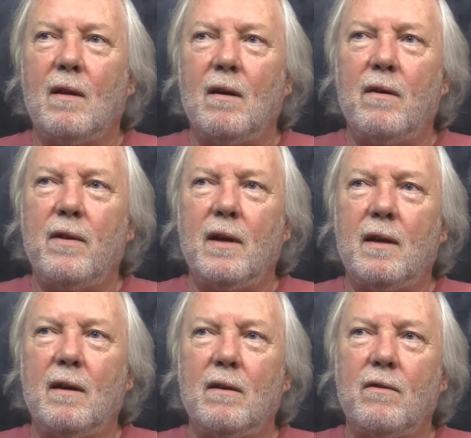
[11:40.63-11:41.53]
I think
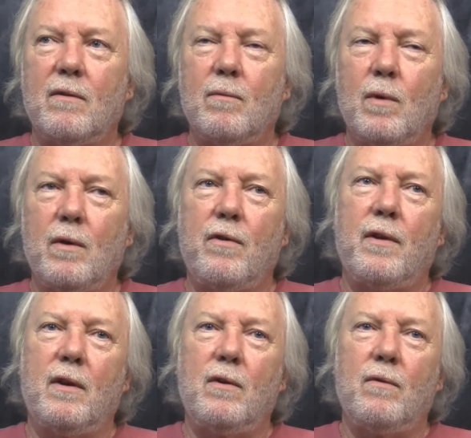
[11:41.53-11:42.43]
endless. When you
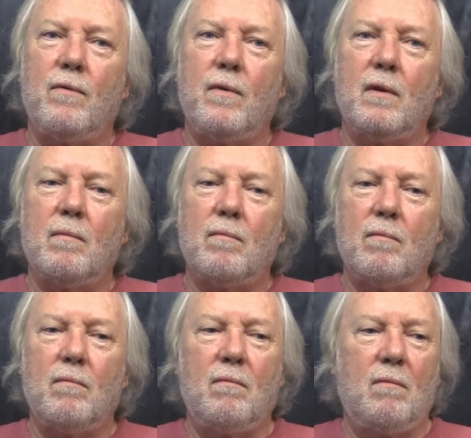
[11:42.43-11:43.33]
think you've, um,
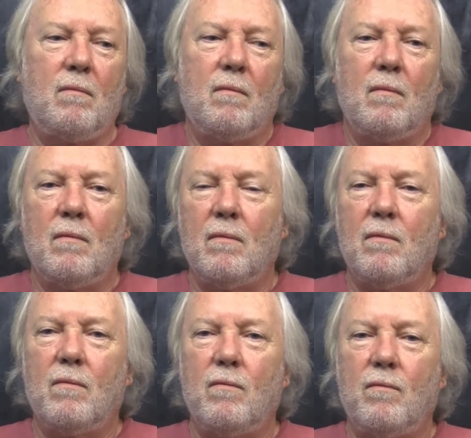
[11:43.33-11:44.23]

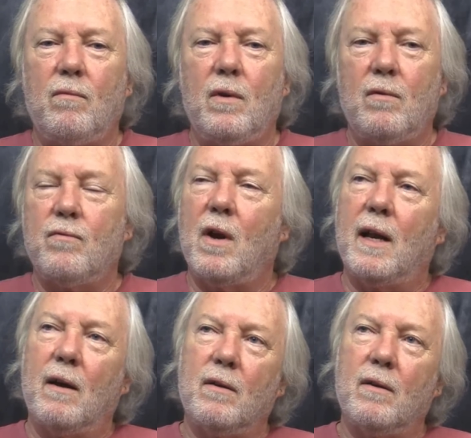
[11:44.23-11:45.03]
you know, run out